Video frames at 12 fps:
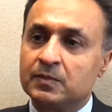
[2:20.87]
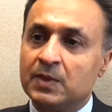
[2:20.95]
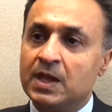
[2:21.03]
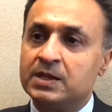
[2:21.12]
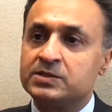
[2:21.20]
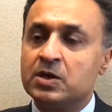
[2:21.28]
Yeah,
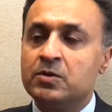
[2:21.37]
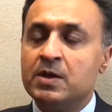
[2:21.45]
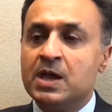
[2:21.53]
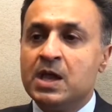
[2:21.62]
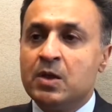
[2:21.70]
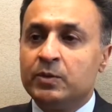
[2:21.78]
so
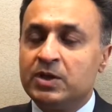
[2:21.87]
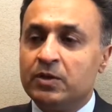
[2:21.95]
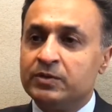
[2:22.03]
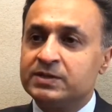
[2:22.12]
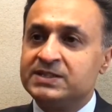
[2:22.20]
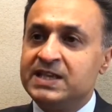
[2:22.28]
we
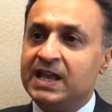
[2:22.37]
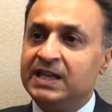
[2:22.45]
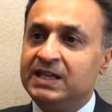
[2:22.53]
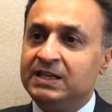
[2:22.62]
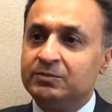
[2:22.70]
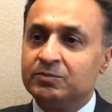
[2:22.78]
don't see
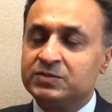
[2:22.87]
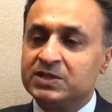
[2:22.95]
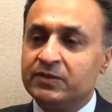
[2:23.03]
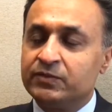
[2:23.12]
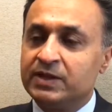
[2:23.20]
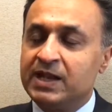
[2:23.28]
any, certainly
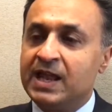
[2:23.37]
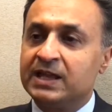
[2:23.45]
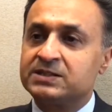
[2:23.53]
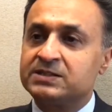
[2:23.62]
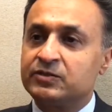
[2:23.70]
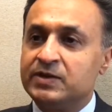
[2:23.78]
for the
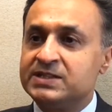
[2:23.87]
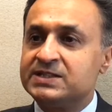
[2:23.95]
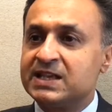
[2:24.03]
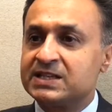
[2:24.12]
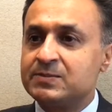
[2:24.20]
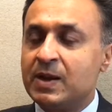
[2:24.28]
next 3 to
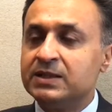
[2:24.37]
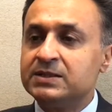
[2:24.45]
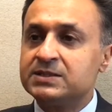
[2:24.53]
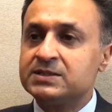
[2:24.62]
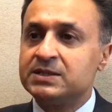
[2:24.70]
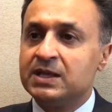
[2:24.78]
6
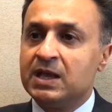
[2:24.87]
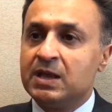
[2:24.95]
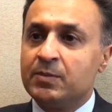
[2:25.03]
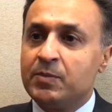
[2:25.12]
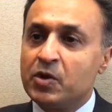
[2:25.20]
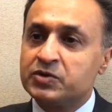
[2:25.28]
months.
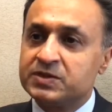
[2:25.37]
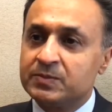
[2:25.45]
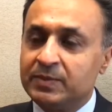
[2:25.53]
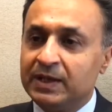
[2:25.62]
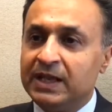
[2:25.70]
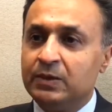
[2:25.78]

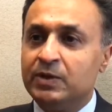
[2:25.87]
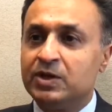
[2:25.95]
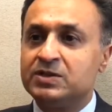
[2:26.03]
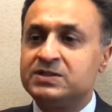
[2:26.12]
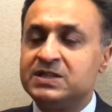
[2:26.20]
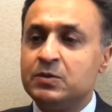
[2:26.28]
Possibly we
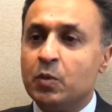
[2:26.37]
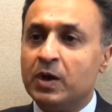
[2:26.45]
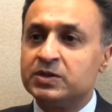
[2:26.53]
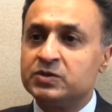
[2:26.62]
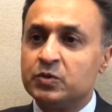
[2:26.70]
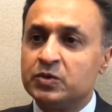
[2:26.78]
could see one
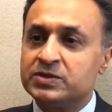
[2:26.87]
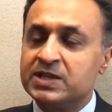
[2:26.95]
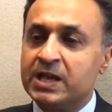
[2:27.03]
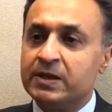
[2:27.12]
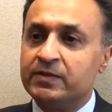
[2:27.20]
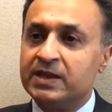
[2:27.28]
towards the
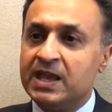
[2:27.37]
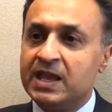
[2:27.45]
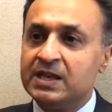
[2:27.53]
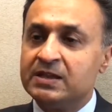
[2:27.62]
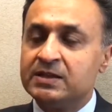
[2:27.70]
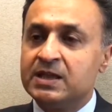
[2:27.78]
end of the
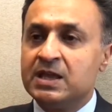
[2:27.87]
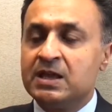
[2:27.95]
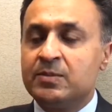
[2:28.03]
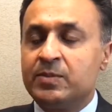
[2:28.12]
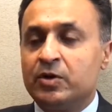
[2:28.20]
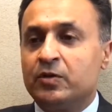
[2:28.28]
year,
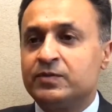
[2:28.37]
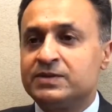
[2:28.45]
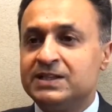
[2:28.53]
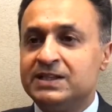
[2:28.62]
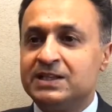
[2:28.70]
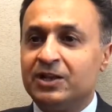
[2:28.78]
but
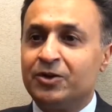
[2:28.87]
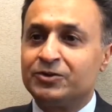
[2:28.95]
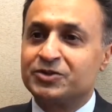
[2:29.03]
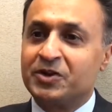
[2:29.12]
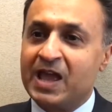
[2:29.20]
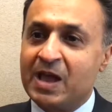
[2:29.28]
obviously a lot's
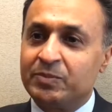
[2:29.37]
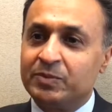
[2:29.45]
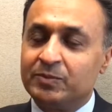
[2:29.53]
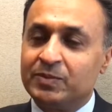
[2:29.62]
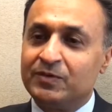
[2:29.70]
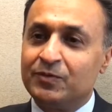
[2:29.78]
got to happen
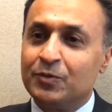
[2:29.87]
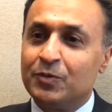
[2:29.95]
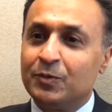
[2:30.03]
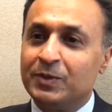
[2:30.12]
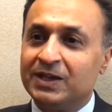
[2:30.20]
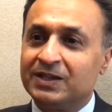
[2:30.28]
before
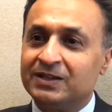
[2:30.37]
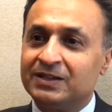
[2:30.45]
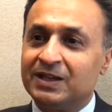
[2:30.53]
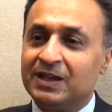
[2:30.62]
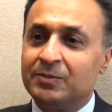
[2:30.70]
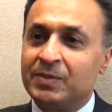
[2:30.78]
we
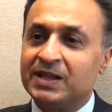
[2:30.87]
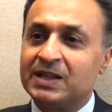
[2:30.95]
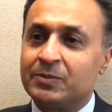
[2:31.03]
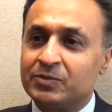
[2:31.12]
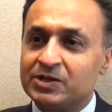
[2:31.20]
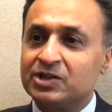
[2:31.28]
can make that
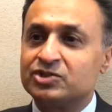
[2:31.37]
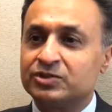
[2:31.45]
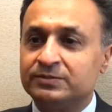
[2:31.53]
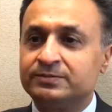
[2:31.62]
prediction.